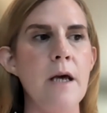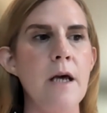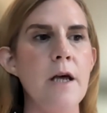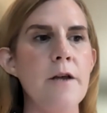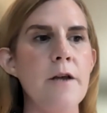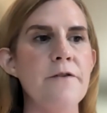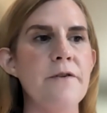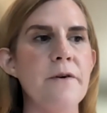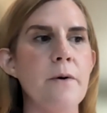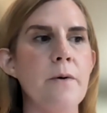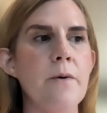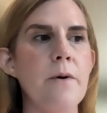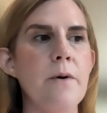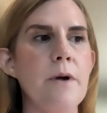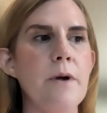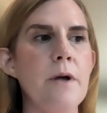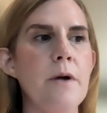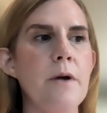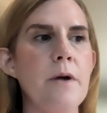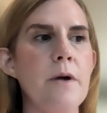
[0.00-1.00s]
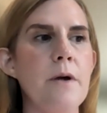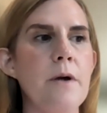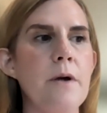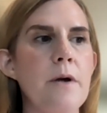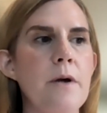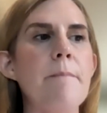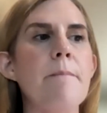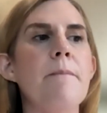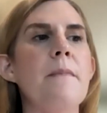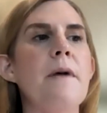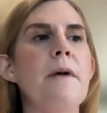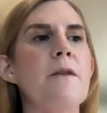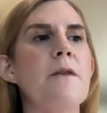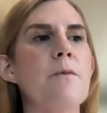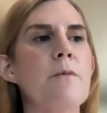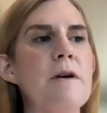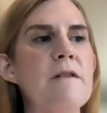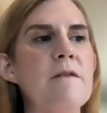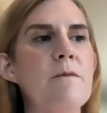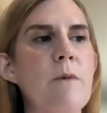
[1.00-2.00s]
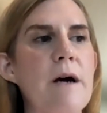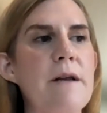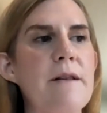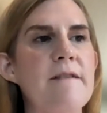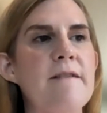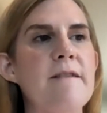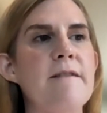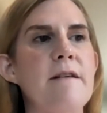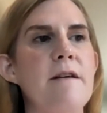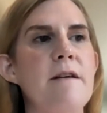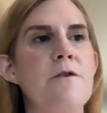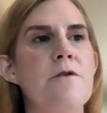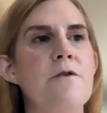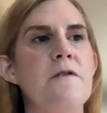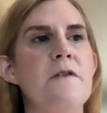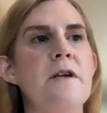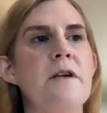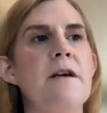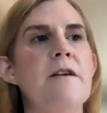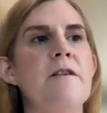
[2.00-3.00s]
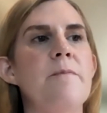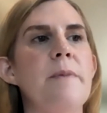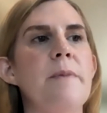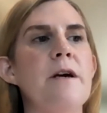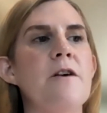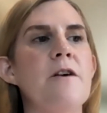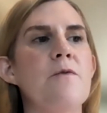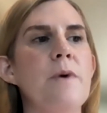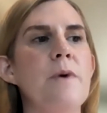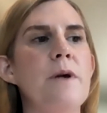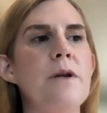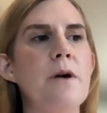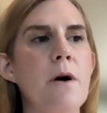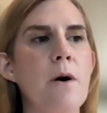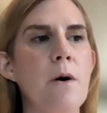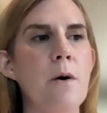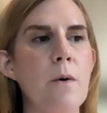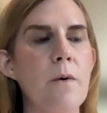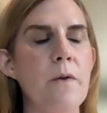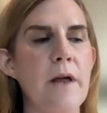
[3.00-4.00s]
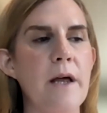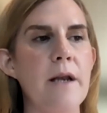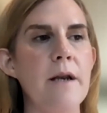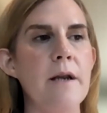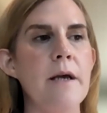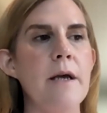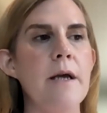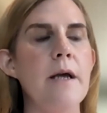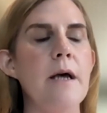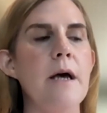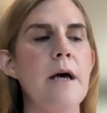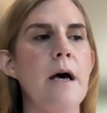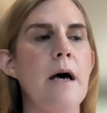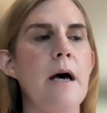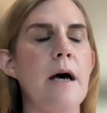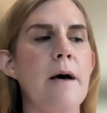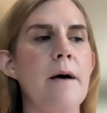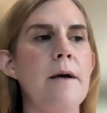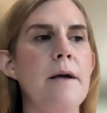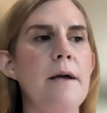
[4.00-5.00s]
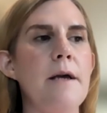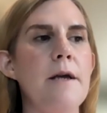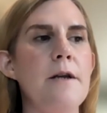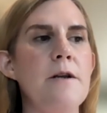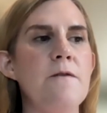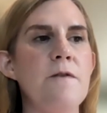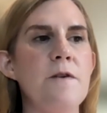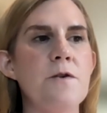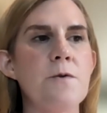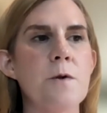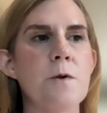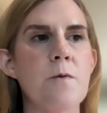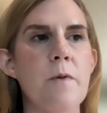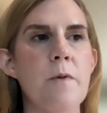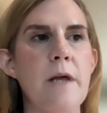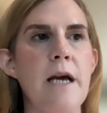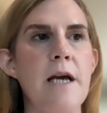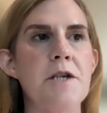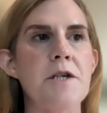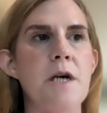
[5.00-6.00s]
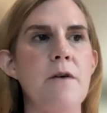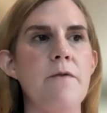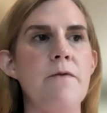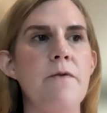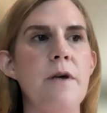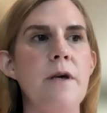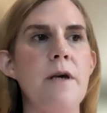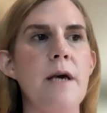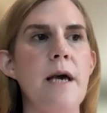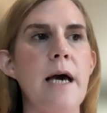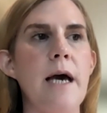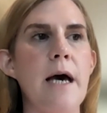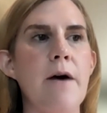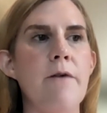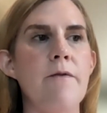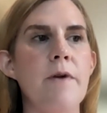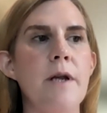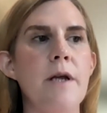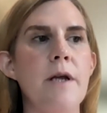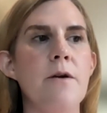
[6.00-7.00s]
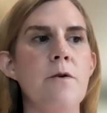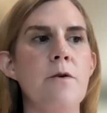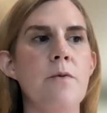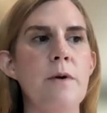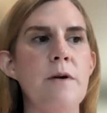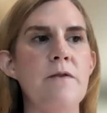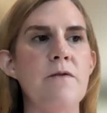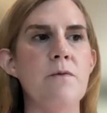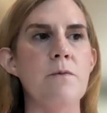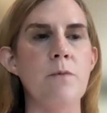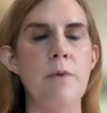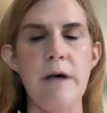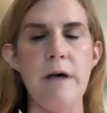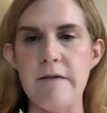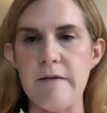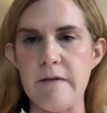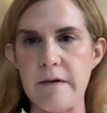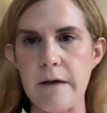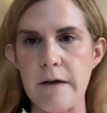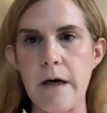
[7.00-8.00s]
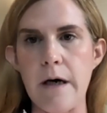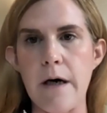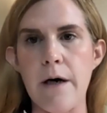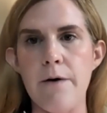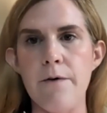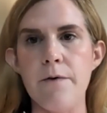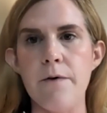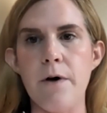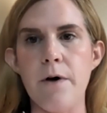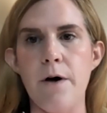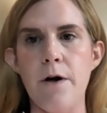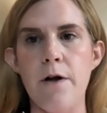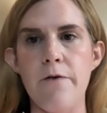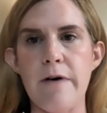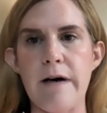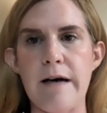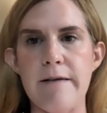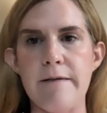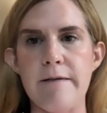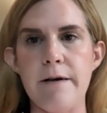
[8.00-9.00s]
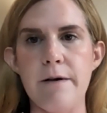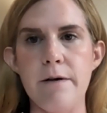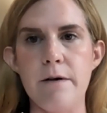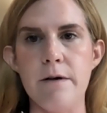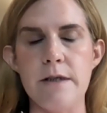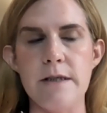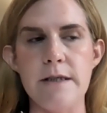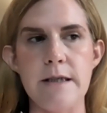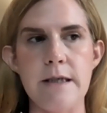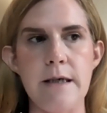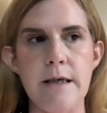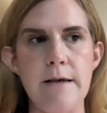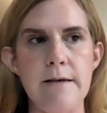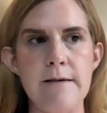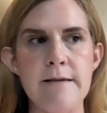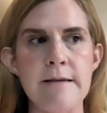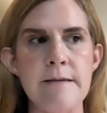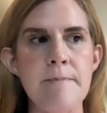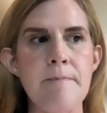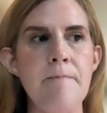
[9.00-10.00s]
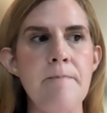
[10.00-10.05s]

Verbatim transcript: So, and the reason why this is interesting is because we know that uh, individuals with HIV have an increased risk of cardiovascular disease.